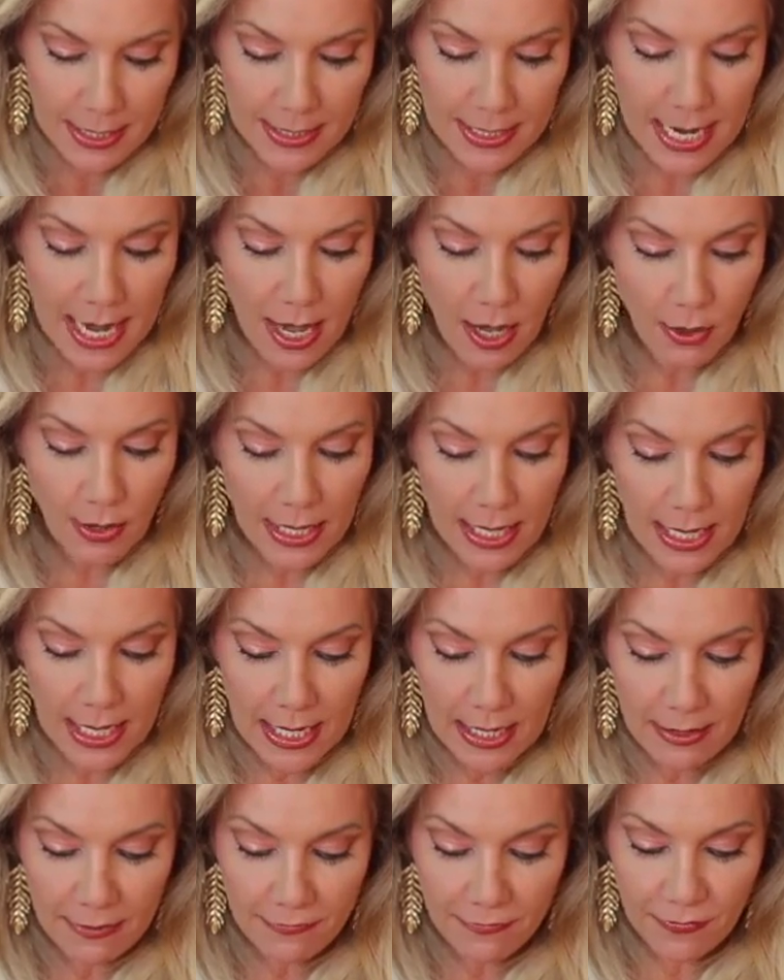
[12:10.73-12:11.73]
Now,
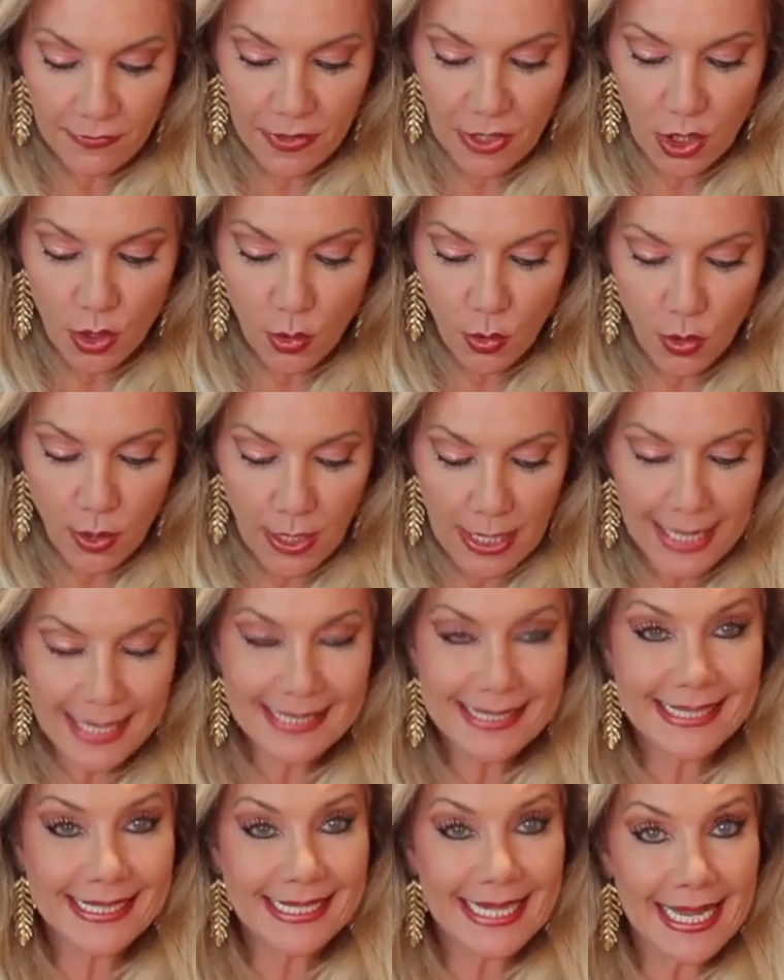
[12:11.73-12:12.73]
if your
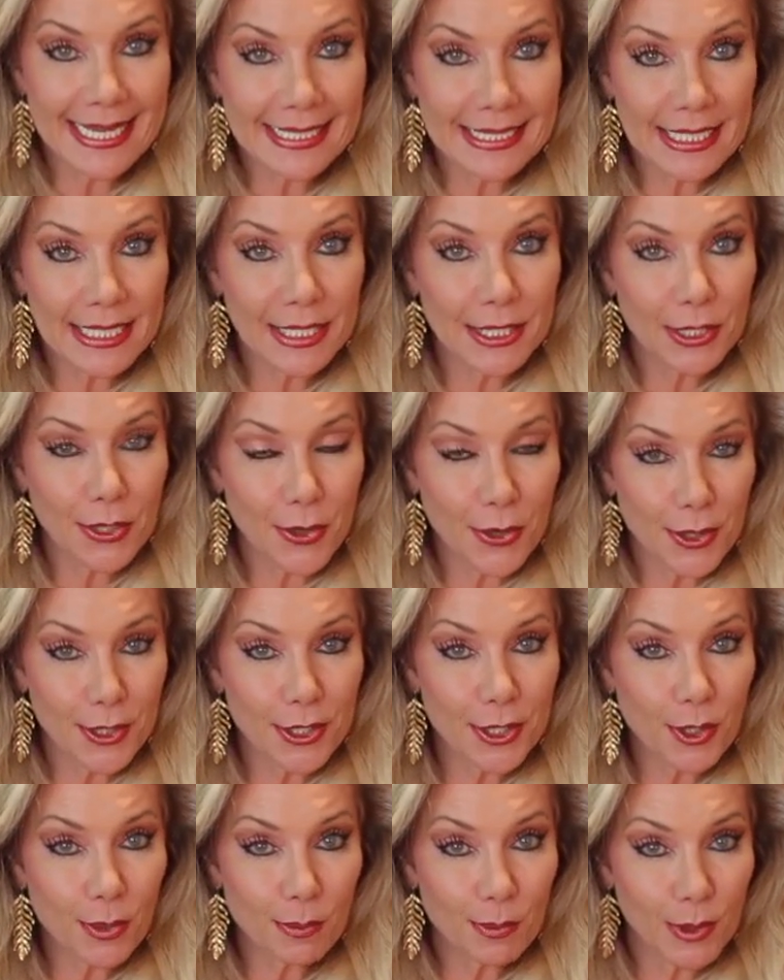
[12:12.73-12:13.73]
ascendant or
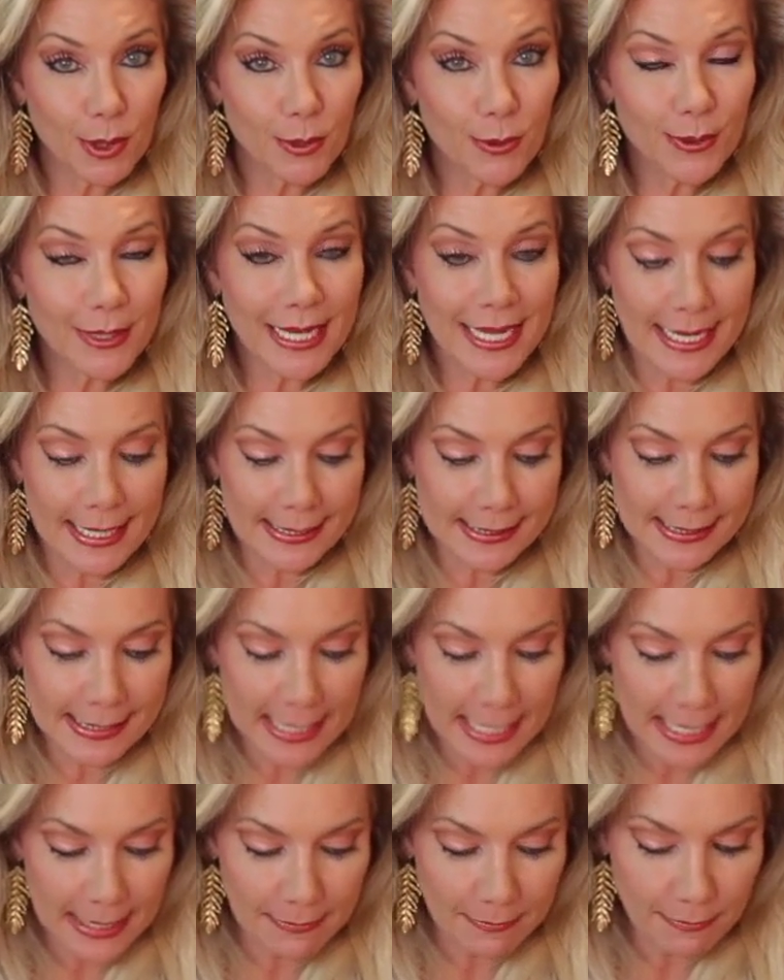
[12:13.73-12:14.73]
your moon is
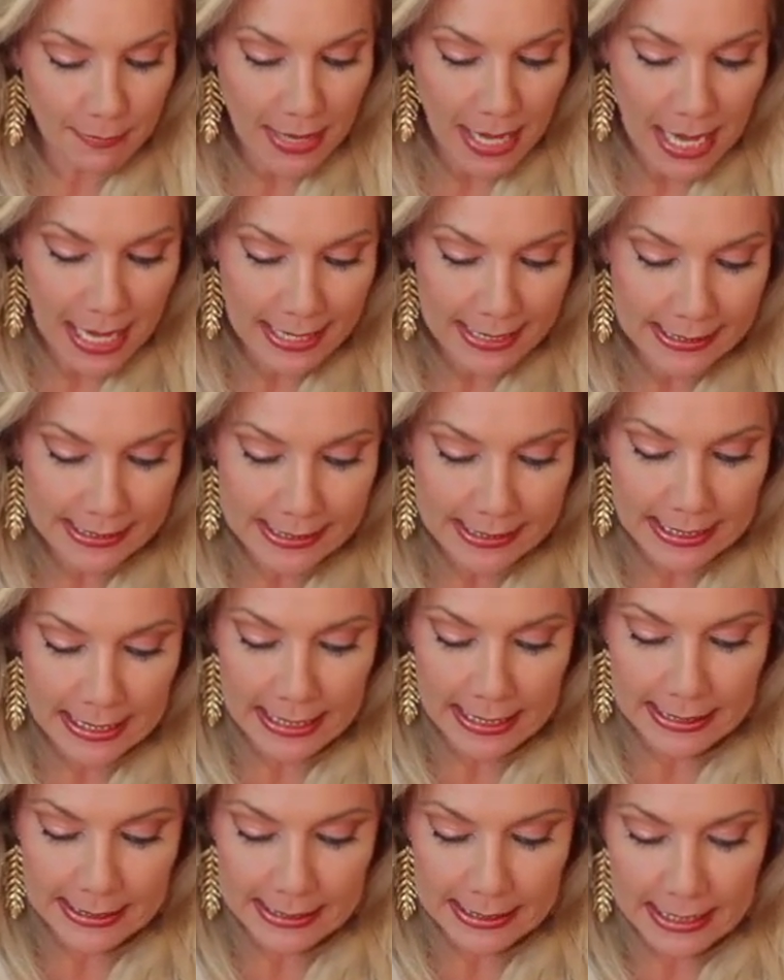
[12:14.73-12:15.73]
in
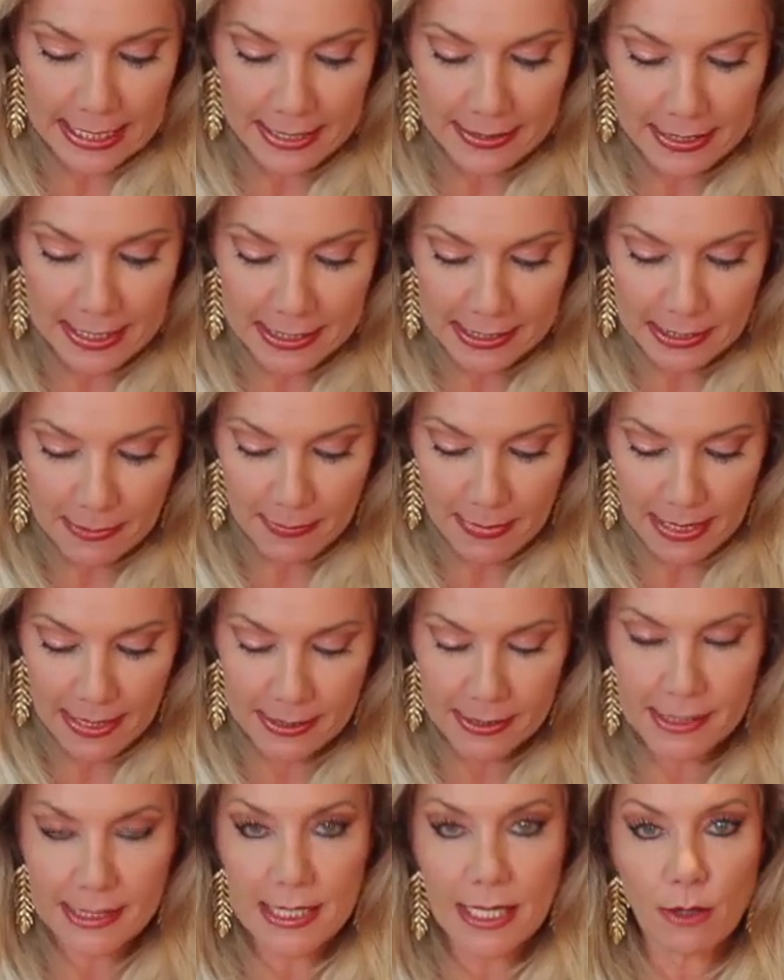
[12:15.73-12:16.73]
Pisces, then this
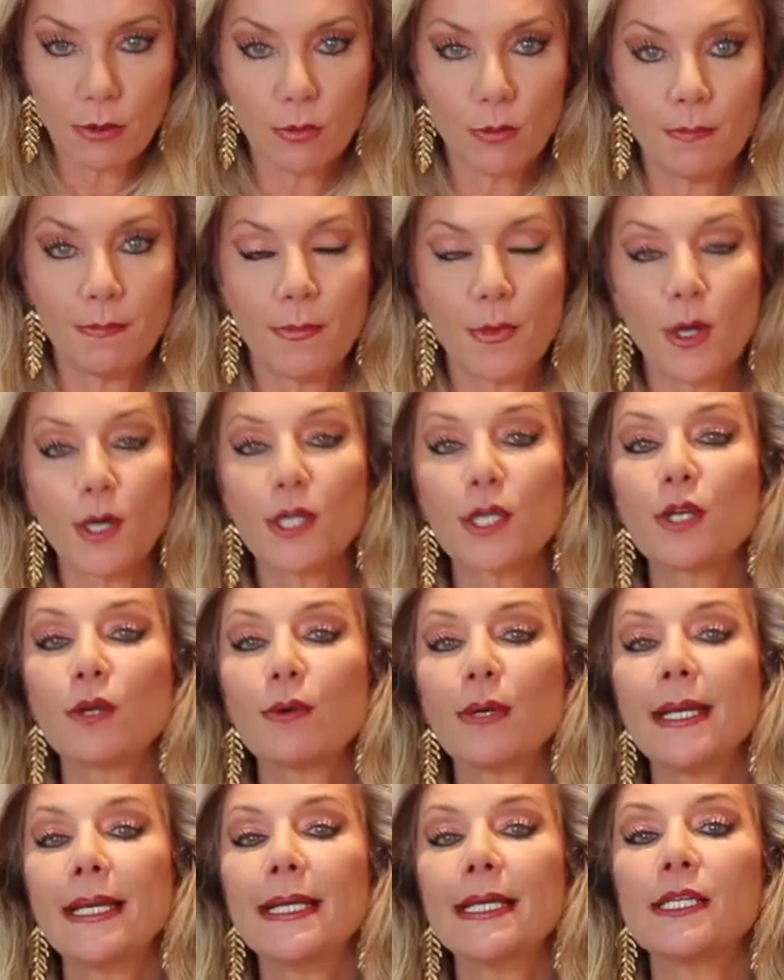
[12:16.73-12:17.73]
means that
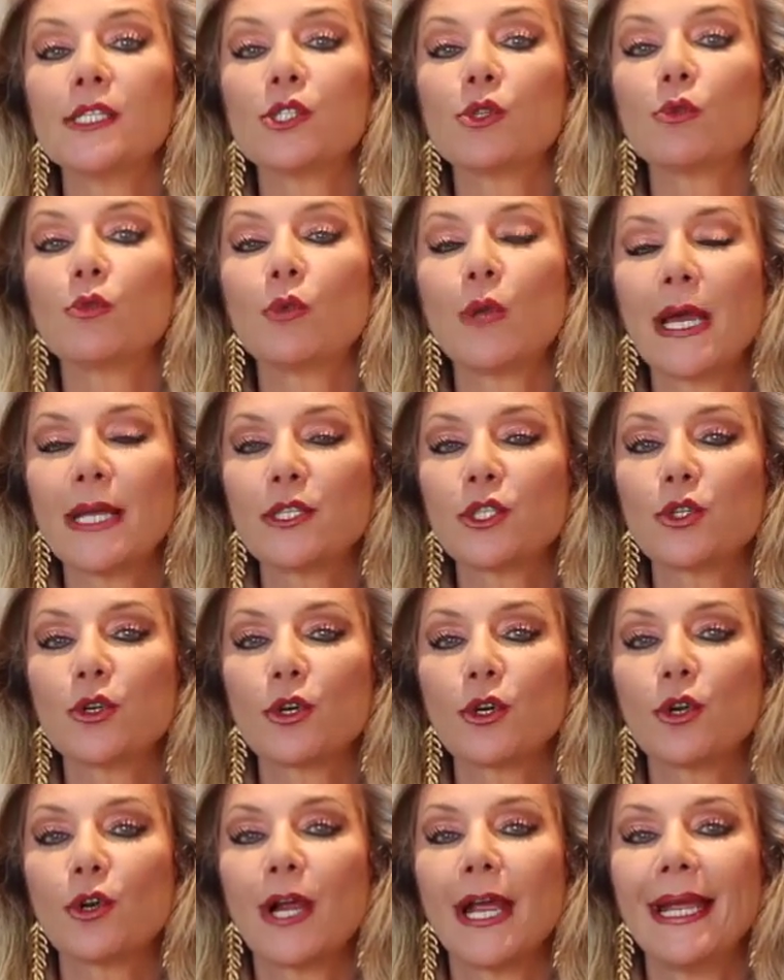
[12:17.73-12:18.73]
Mercury is
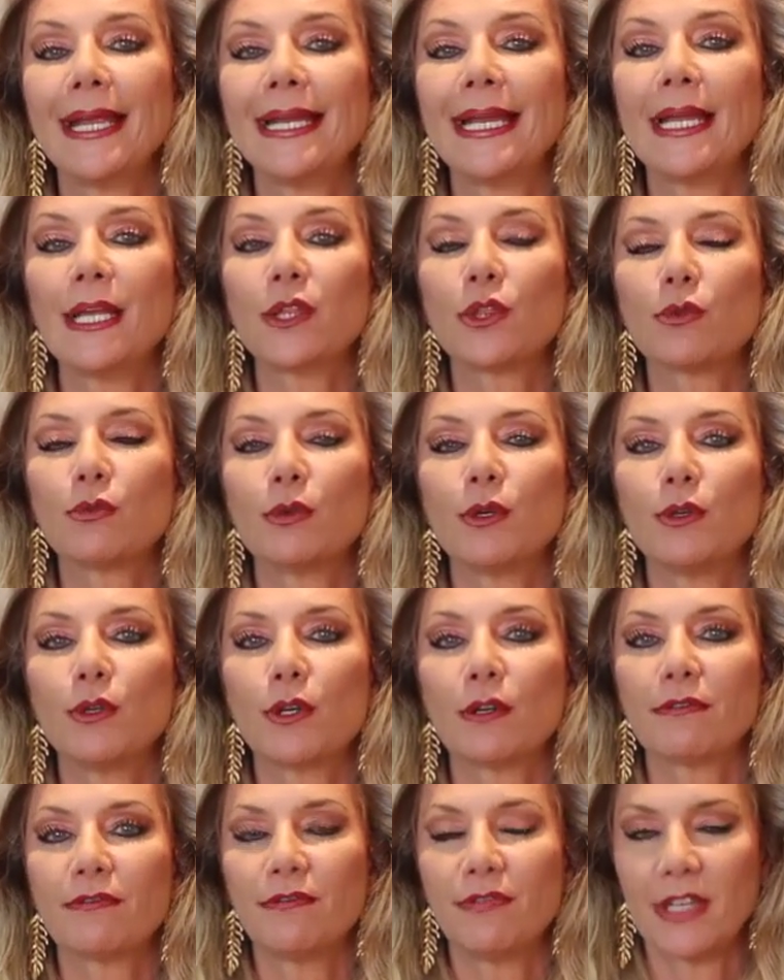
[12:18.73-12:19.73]
retrograding through
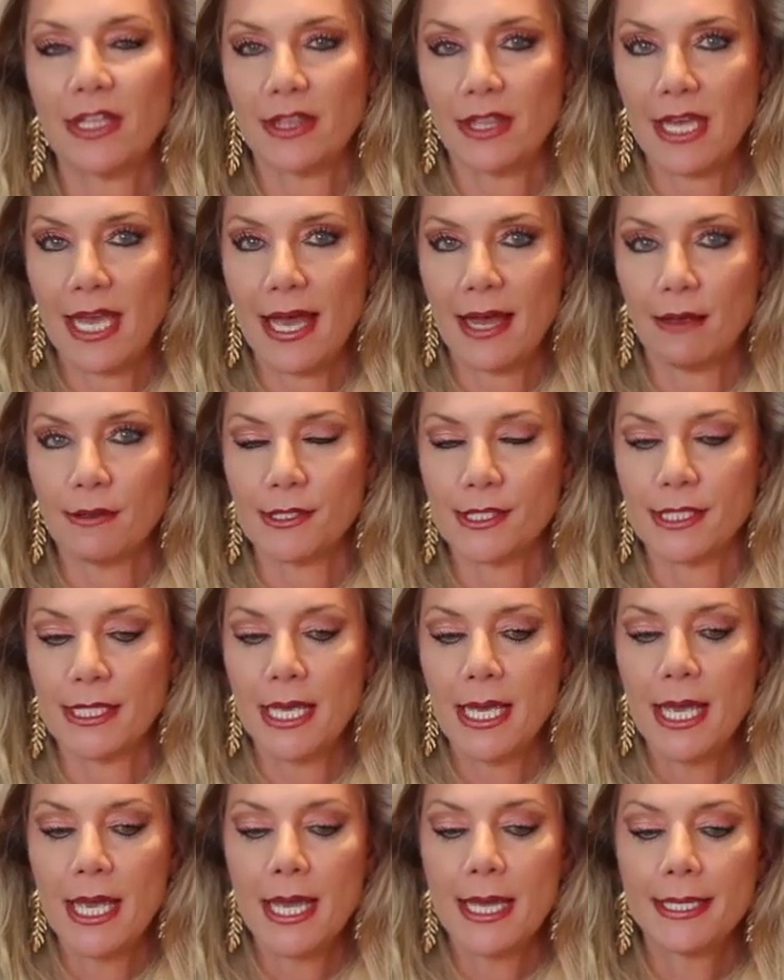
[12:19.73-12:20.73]
your 5th house.